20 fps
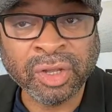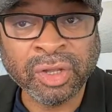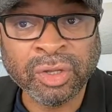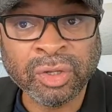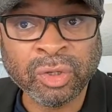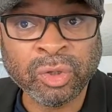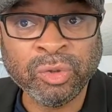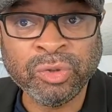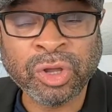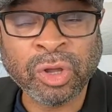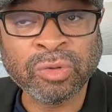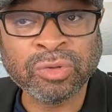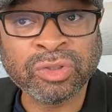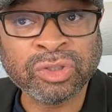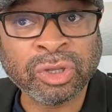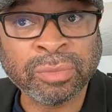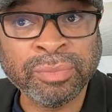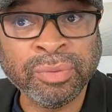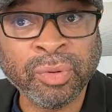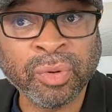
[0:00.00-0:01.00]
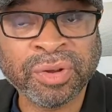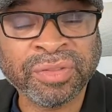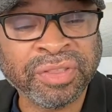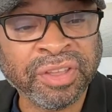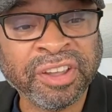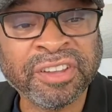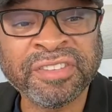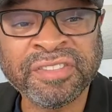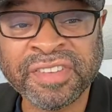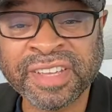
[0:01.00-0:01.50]
who don't support
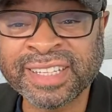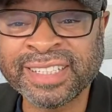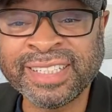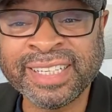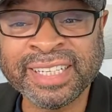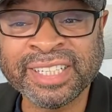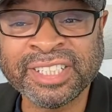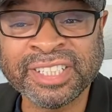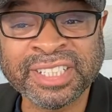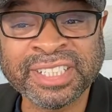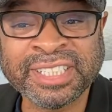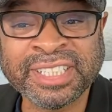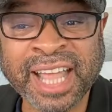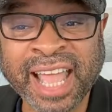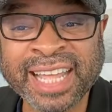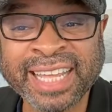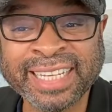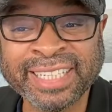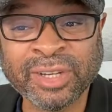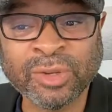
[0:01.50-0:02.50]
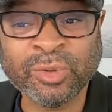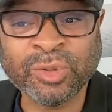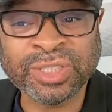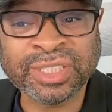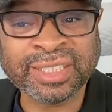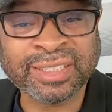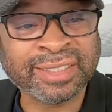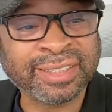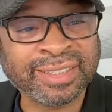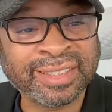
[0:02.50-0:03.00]
their fictitious
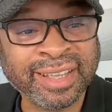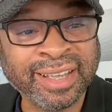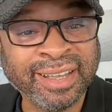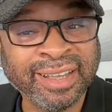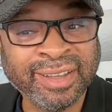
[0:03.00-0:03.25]
diagnosis